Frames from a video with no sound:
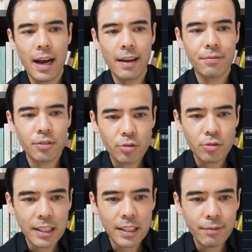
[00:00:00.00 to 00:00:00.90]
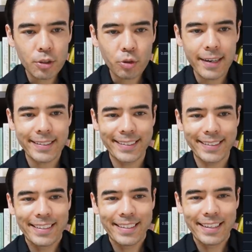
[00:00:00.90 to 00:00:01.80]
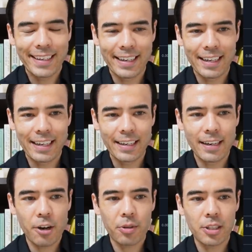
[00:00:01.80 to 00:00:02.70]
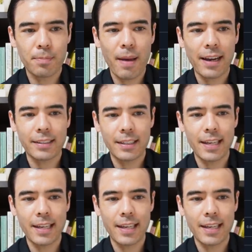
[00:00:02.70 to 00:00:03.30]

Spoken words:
I've even tried to narrow this MACD